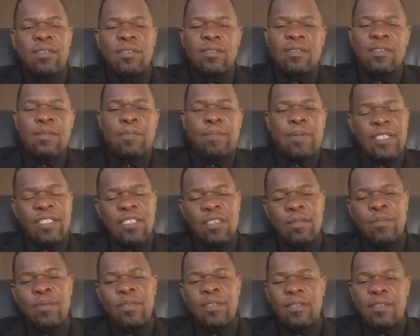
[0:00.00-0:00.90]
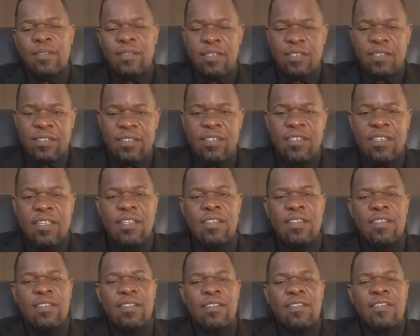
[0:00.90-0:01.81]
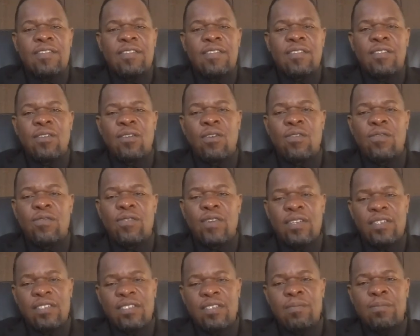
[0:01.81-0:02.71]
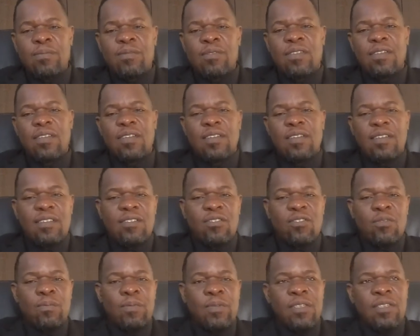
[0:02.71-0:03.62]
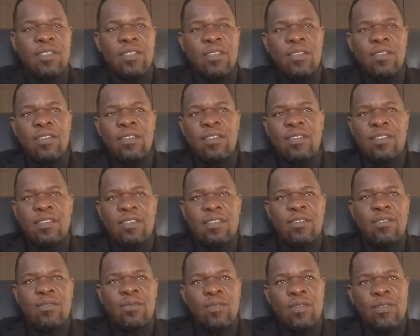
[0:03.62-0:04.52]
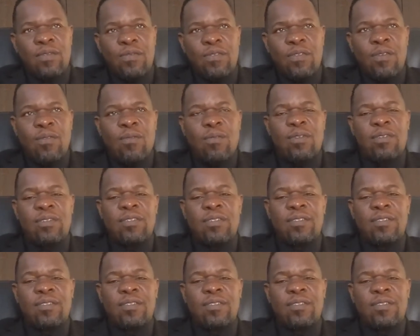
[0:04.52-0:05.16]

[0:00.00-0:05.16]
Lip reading: You see party B, this is the offer. This seems to be the way forward.